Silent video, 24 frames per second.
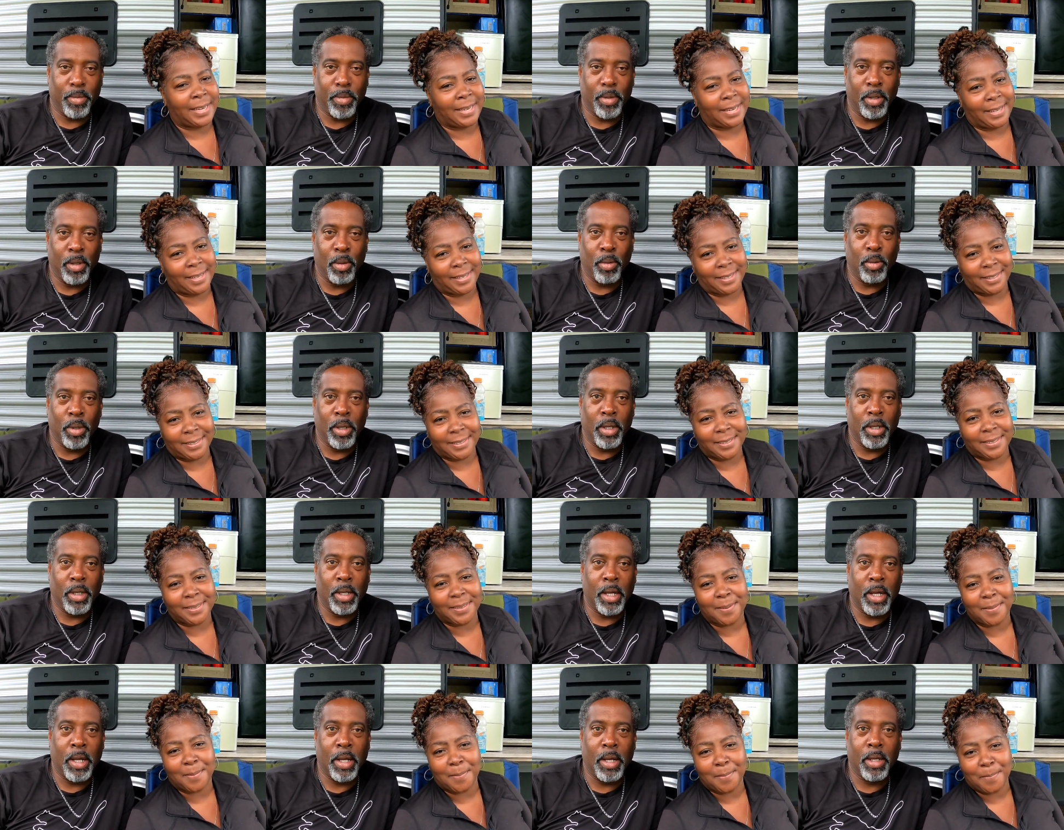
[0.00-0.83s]
Speaker 1: and
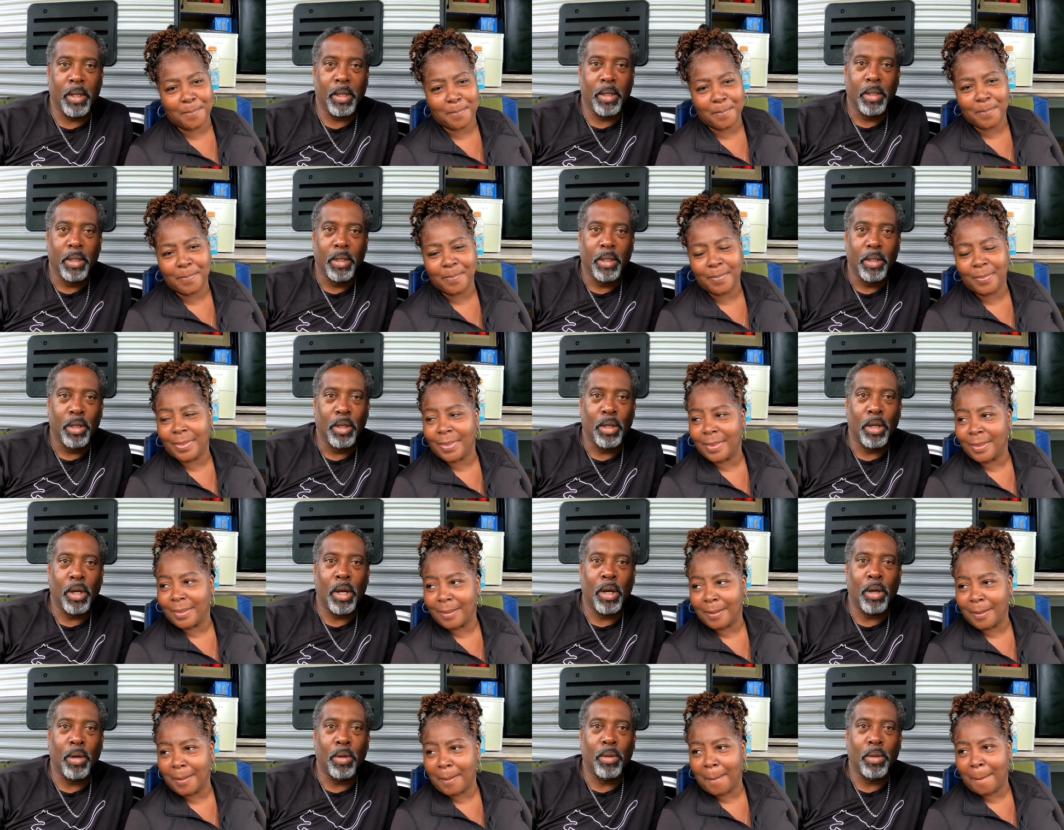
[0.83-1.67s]
whatnot.
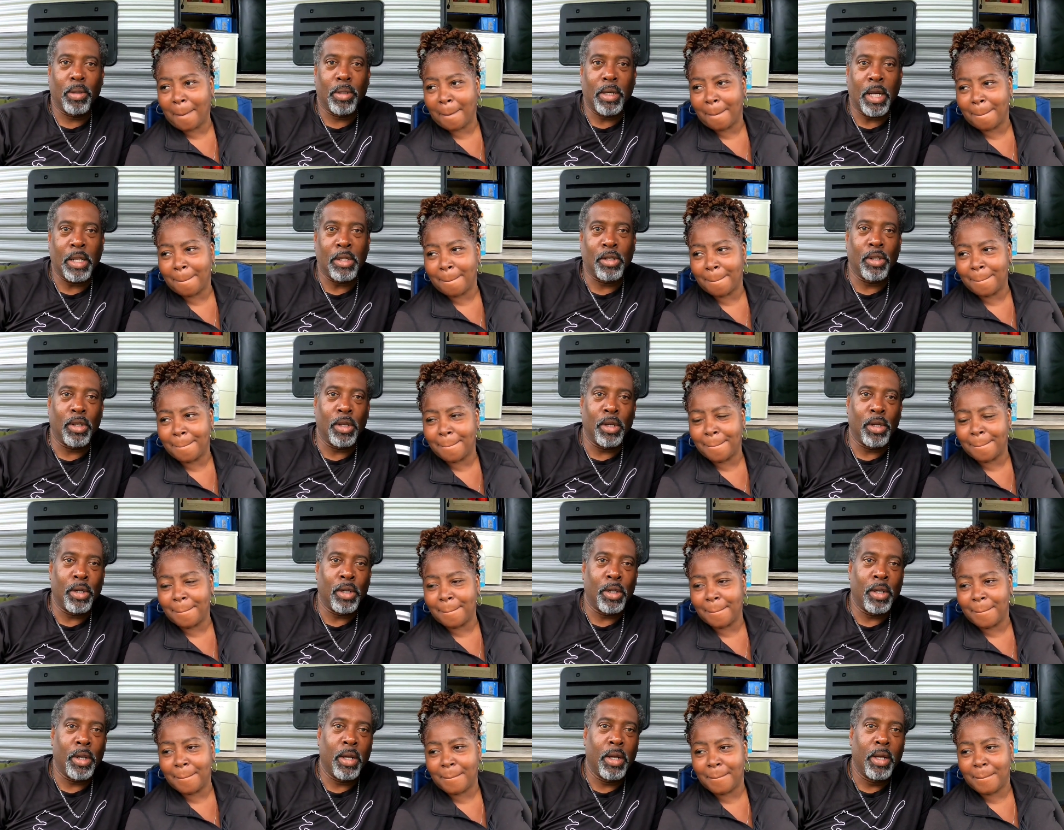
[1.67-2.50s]
You know, got your
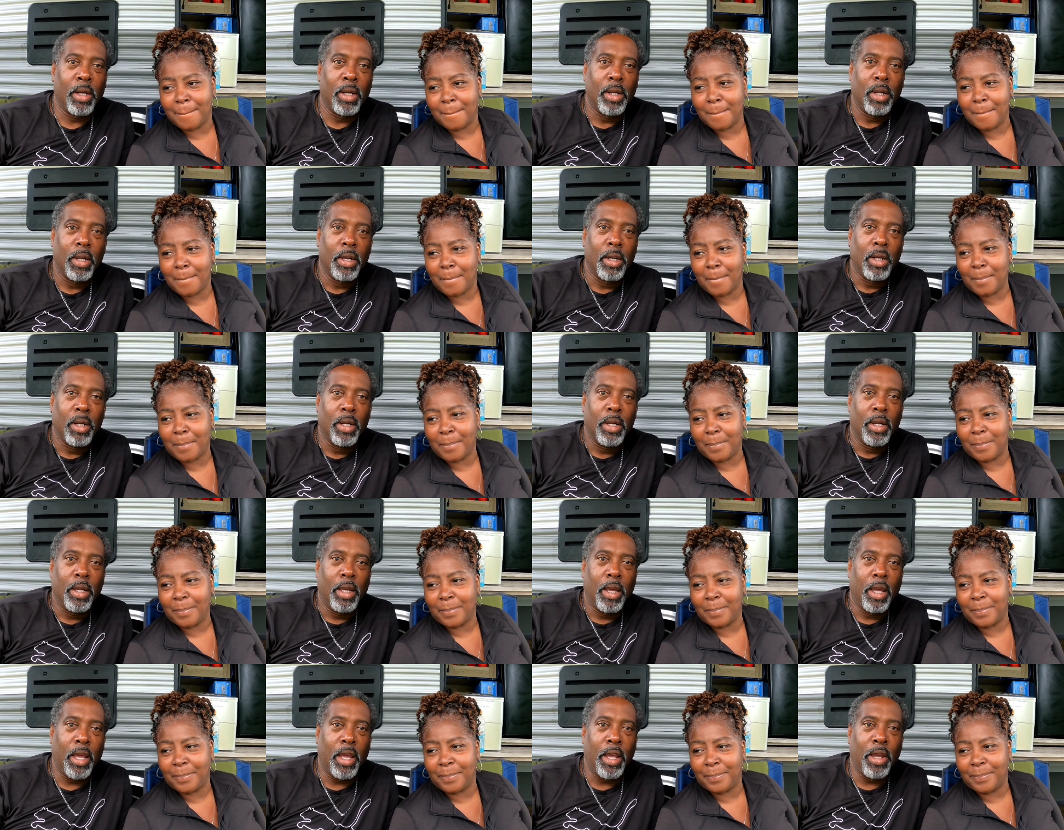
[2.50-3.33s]
little
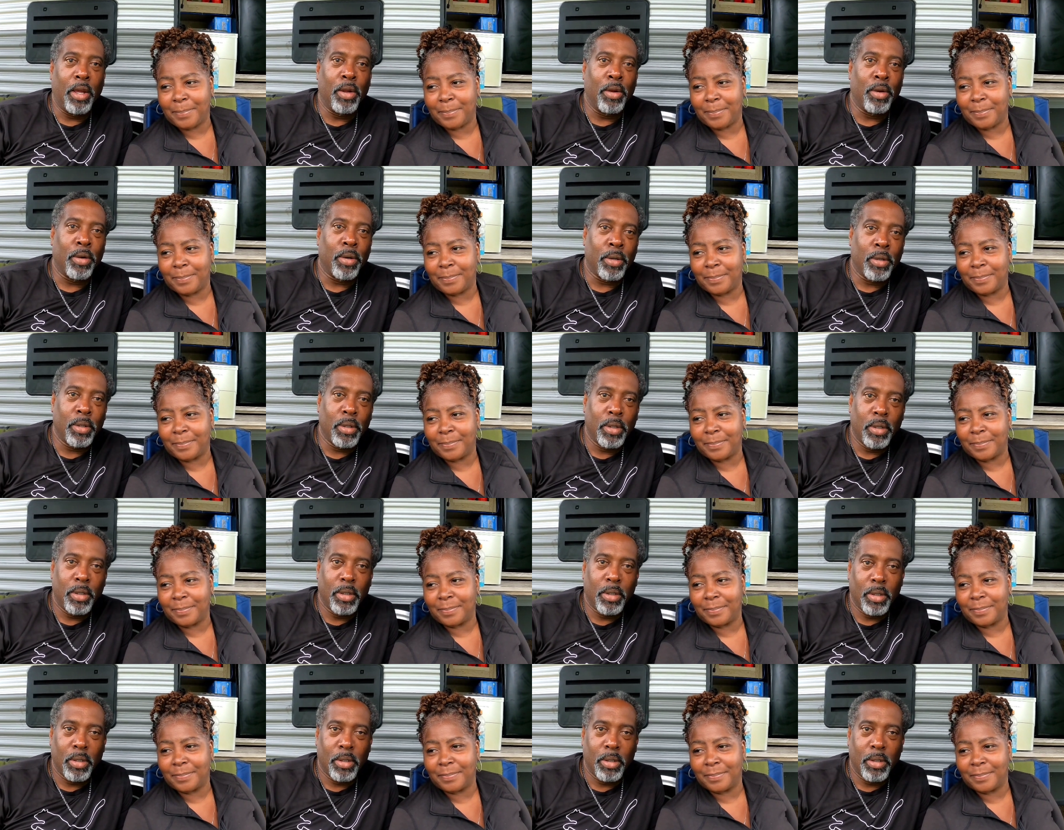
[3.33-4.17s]
heater.
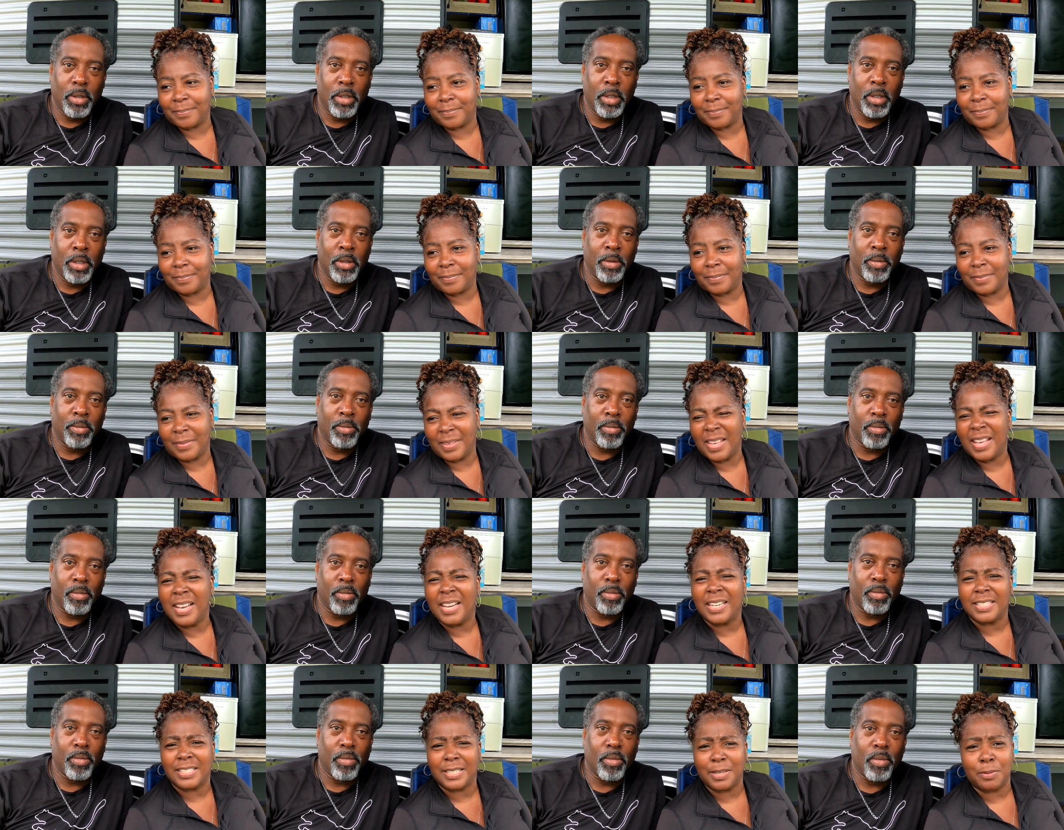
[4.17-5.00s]

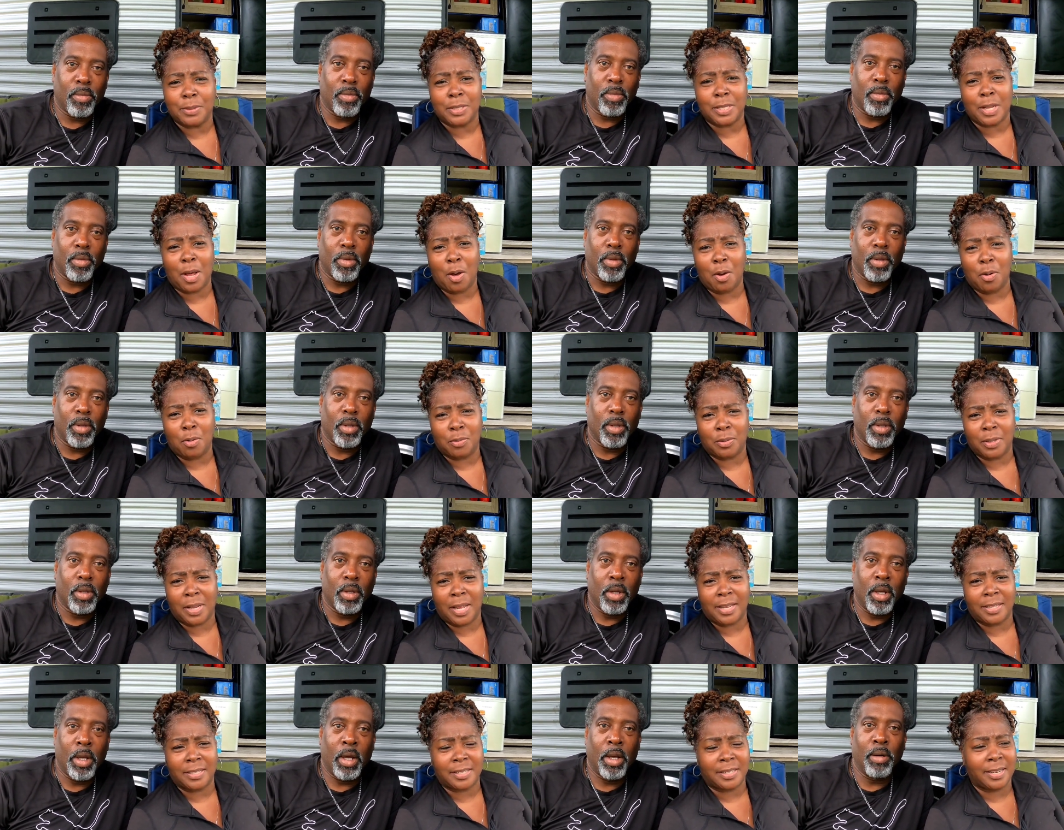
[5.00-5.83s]
Cause it was cold
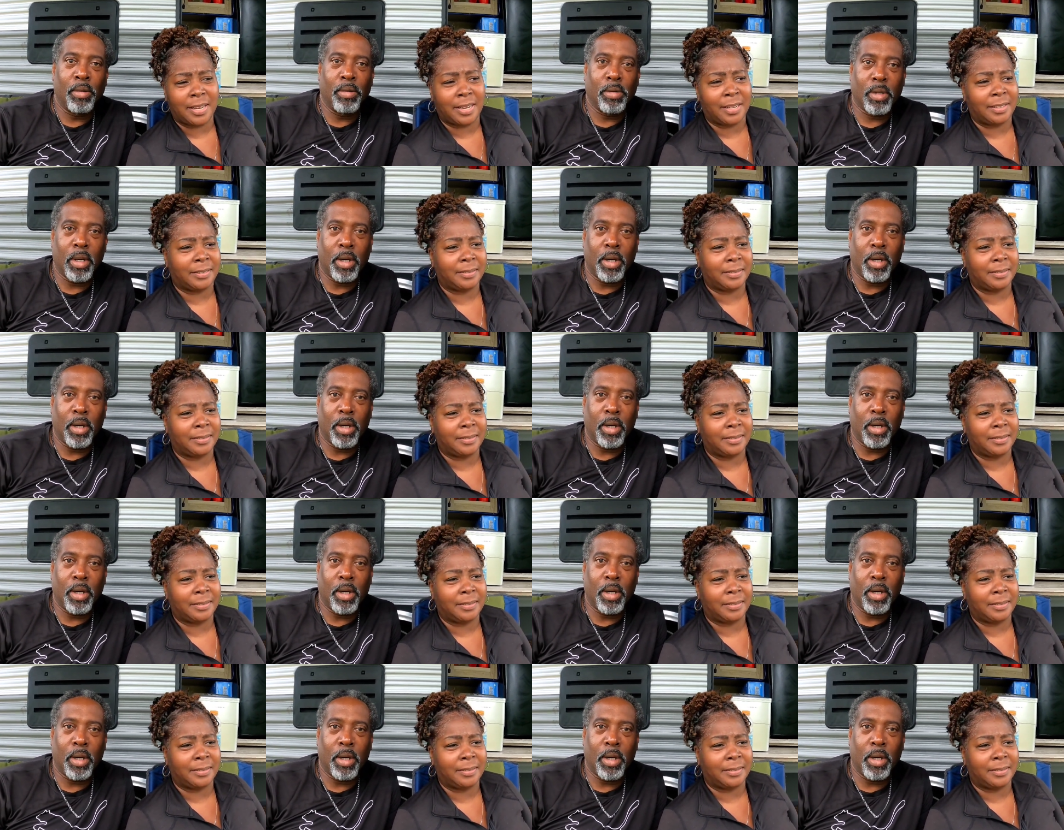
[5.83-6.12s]
last yeah,